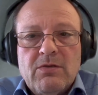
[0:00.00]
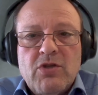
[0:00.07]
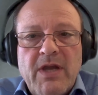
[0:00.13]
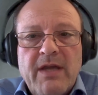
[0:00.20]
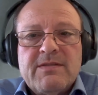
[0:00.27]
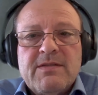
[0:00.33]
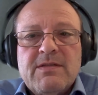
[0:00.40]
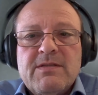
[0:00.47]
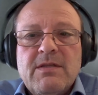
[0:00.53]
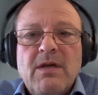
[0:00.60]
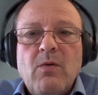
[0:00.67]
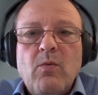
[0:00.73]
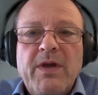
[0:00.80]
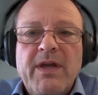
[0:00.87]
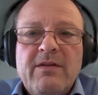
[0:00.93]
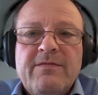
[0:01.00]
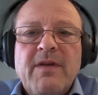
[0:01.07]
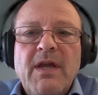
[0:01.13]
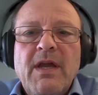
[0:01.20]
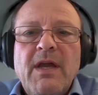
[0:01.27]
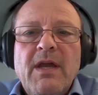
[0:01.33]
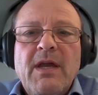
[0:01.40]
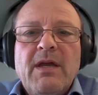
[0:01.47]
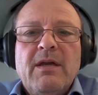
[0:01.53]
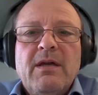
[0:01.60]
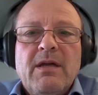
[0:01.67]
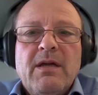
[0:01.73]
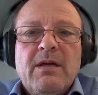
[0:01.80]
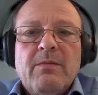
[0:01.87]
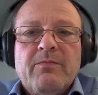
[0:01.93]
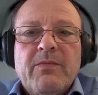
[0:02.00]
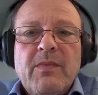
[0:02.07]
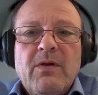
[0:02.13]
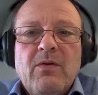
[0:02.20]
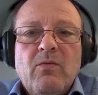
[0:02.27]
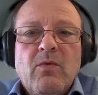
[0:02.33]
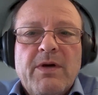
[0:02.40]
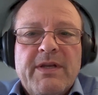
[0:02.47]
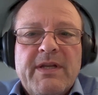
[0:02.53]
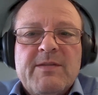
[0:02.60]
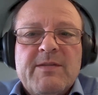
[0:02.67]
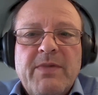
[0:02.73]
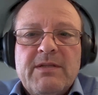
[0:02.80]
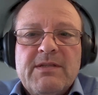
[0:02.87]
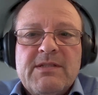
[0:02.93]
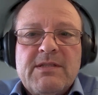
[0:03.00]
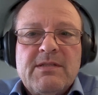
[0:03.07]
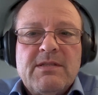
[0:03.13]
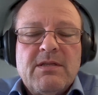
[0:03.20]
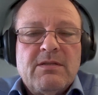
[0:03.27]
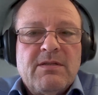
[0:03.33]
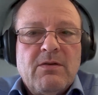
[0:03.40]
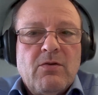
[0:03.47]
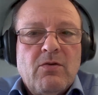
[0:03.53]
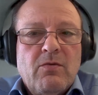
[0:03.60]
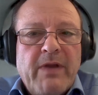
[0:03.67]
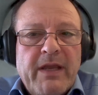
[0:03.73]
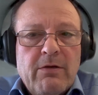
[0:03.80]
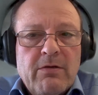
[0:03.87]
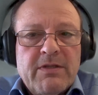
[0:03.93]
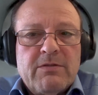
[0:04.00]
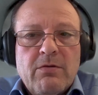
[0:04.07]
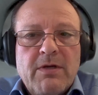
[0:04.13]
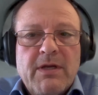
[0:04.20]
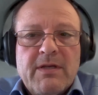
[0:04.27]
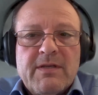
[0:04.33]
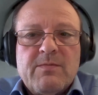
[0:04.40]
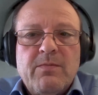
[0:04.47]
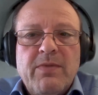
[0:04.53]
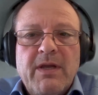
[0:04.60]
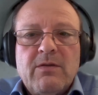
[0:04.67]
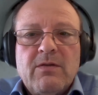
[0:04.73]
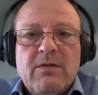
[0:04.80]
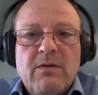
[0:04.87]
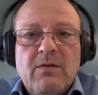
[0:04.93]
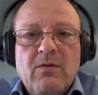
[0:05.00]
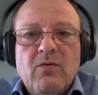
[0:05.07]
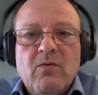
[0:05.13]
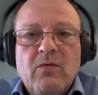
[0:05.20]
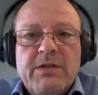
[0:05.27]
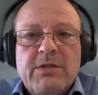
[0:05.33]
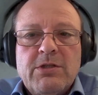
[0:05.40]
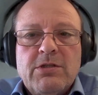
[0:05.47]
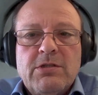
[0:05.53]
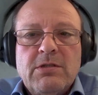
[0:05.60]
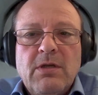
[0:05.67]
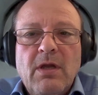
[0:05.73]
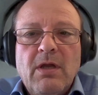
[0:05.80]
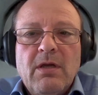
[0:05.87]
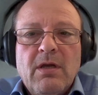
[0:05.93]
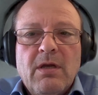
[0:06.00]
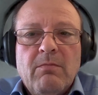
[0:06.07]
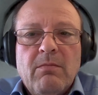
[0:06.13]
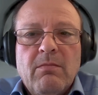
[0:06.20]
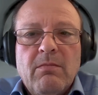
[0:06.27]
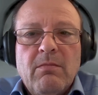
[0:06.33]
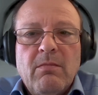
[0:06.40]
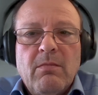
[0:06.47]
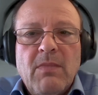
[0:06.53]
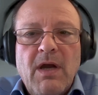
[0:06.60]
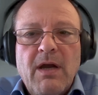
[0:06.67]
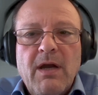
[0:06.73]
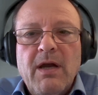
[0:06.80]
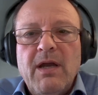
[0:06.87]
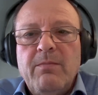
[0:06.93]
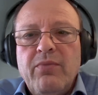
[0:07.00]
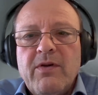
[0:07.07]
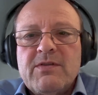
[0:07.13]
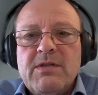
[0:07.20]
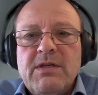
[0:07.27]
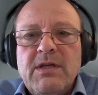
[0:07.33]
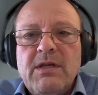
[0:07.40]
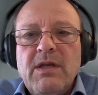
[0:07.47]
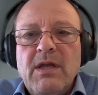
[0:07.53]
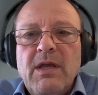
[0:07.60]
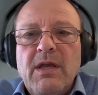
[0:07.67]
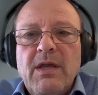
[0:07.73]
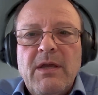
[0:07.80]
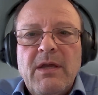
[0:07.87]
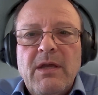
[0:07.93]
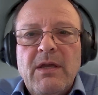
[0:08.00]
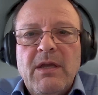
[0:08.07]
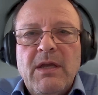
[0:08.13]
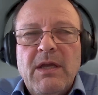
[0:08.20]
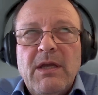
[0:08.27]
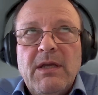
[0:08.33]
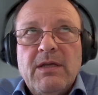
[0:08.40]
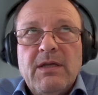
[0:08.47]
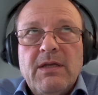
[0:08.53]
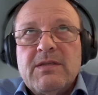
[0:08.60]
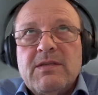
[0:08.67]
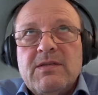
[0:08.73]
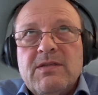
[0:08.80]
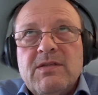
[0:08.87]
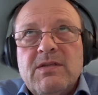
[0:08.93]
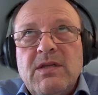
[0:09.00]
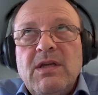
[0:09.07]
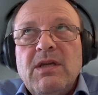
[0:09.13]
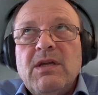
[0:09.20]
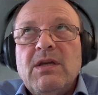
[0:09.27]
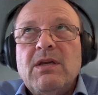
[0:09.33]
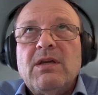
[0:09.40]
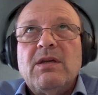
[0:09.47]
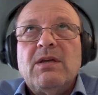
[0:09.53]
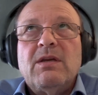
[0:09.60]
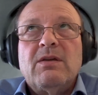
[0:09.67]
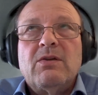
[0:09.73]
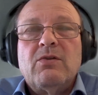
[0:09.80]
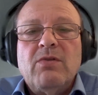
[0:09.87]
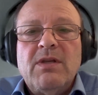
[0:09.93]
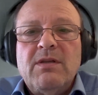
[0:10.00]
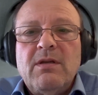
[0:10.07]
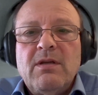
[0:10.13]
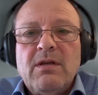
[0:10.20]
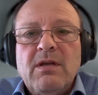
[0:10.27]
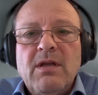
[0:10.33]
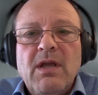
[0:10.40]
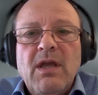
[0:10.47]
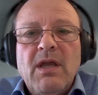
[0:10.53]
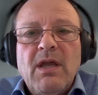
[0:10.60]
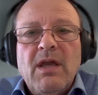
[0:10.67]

chances that we have. One aspect is the regulatory aspect, which I personally see critical.